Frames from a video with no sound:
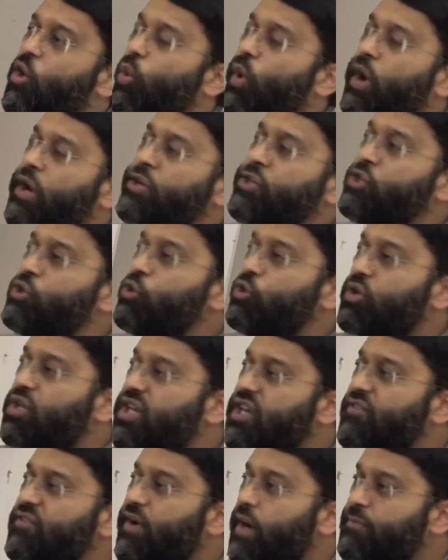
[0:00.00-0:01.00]
When you
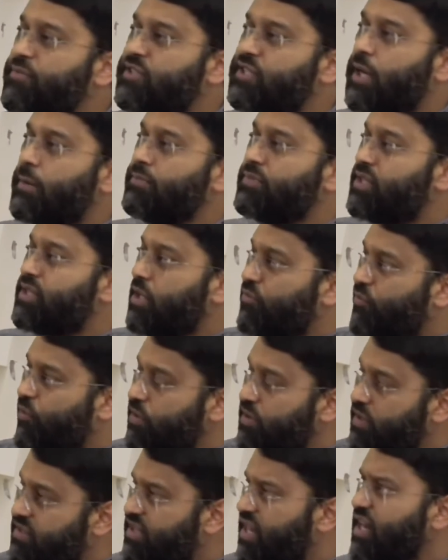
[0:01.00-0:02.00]
give up something
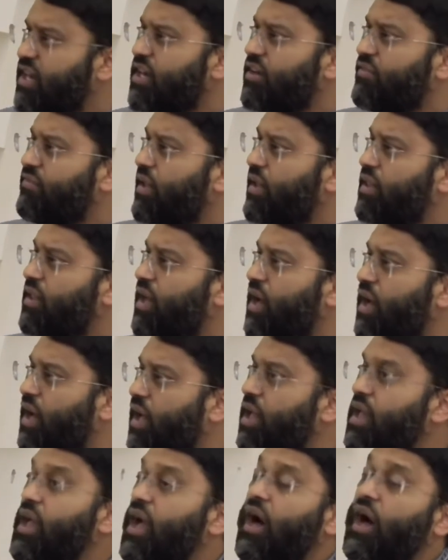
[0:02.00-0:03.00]
for the sake of
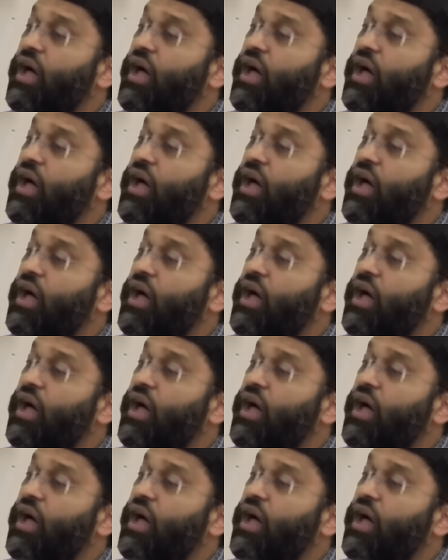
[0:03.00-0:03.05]
Allah,